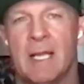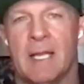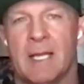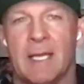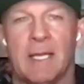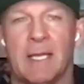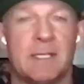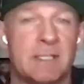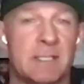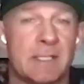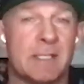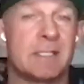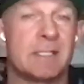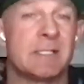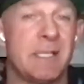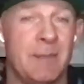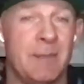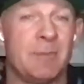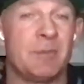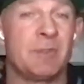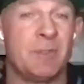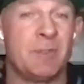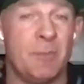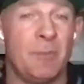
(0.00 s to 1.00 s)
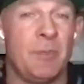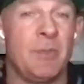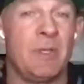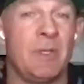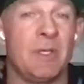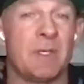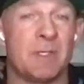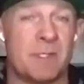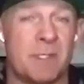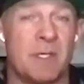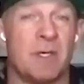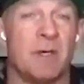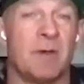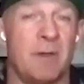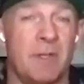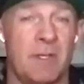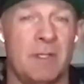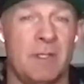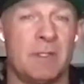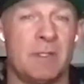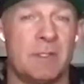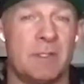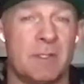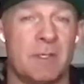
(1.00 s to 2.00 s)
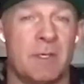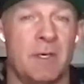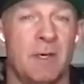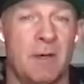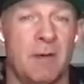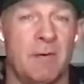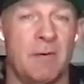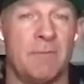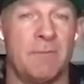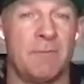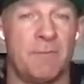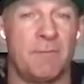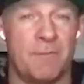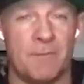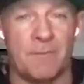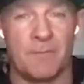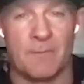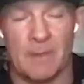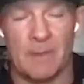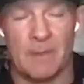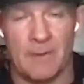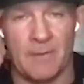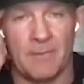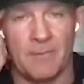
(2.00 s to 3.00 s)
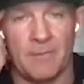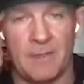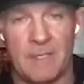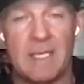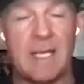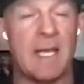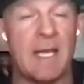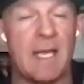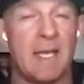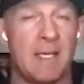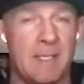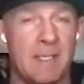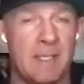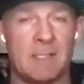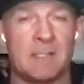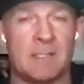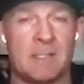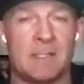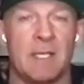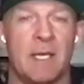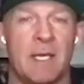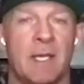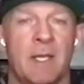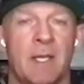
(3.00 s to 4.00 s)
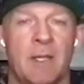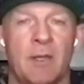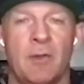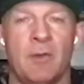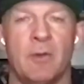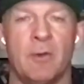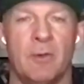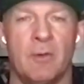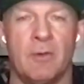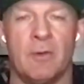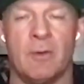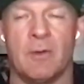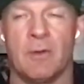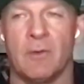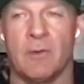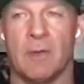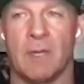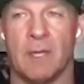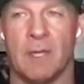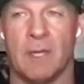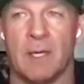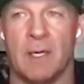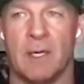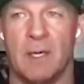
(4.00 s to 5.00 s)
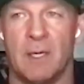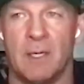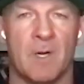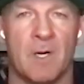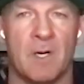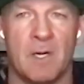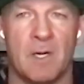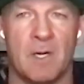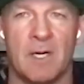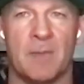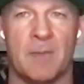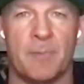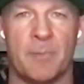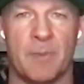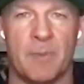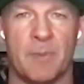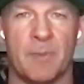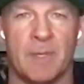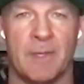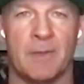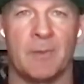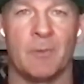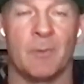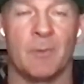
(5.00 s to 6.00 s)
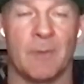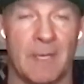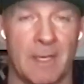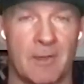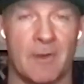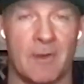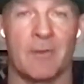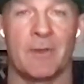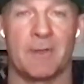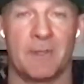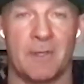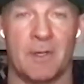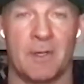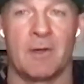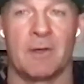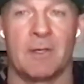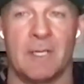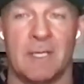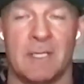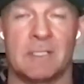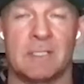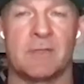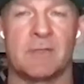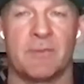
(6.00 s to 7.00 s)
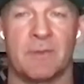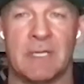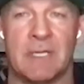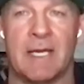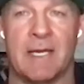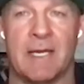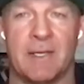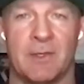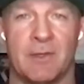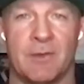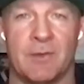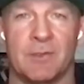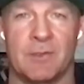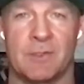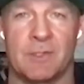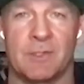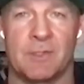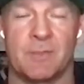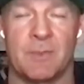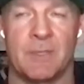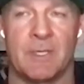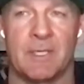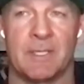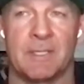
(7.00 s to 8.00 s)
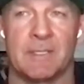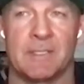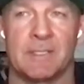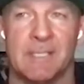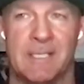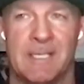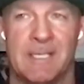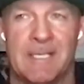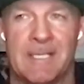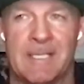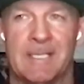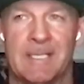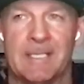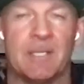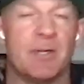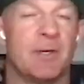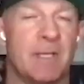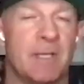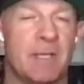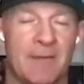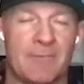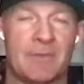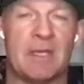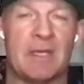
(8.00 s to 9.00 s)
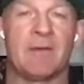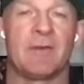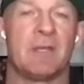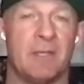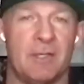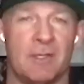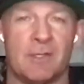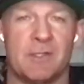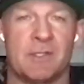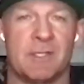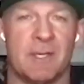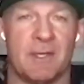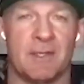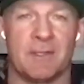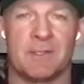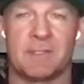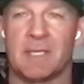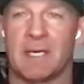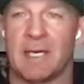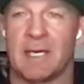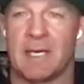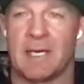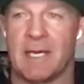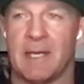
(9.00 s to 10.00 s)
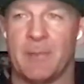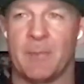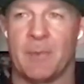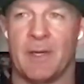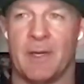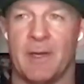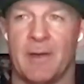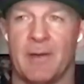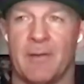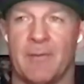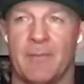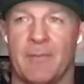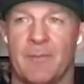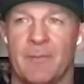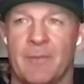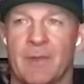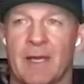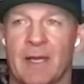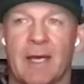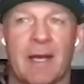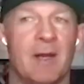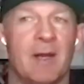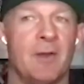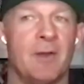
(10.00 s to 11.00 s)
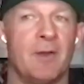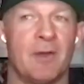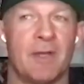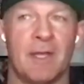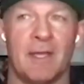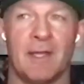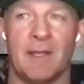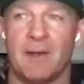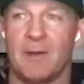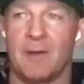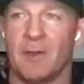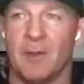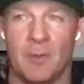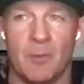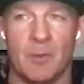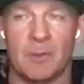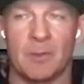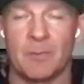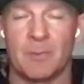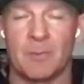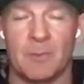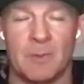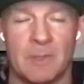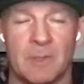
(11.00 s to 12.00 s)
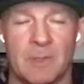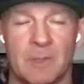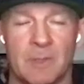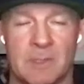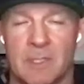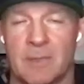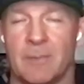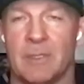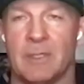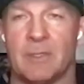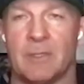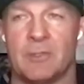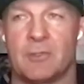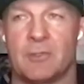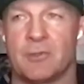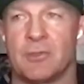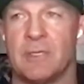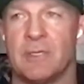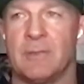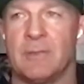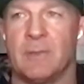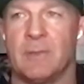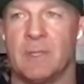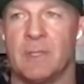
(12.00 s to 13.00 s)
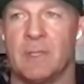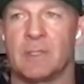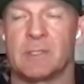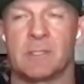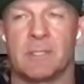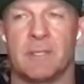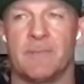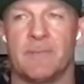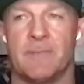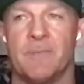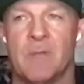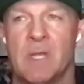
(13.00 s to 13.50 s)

It just seems to be a series of days that you get hung up in what I call the dark days of diagnosis because you have to get your cell type. They got to look at what is going to be the treatments.